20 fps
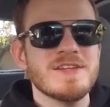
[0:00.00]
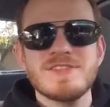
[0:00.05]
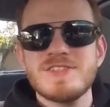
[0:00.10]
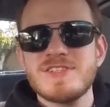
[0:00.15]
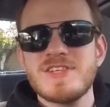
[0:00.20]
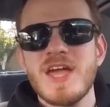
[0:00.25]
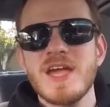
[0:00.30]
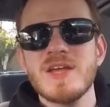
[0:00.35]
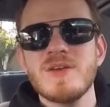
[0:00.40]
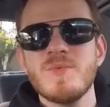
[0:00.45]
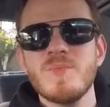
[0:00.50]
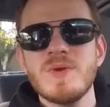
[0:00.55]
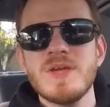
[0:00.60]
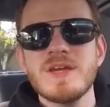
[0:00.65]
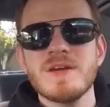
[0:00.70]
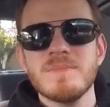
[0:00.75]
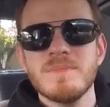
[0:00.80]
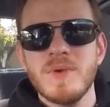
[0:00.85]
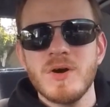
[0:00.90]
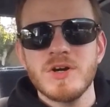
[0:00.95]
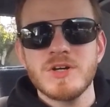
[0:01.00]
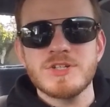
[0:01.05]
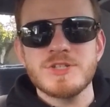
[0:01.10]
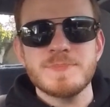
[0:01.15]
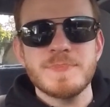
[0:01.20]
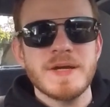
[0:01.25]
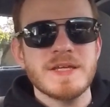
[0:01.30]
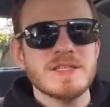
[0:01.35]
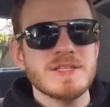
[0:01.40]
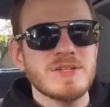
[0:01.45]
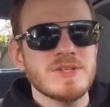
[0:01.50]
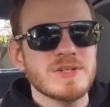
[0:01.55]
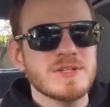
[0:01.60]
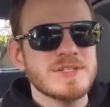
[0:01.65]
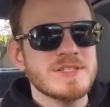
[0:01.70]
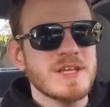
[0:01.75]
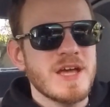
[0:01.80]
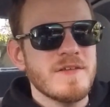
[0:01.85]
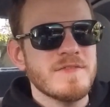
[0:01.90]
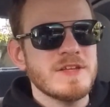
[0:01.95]
second week of March by the
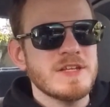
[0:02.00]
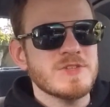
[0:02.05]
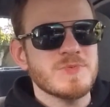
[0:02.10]
looks of it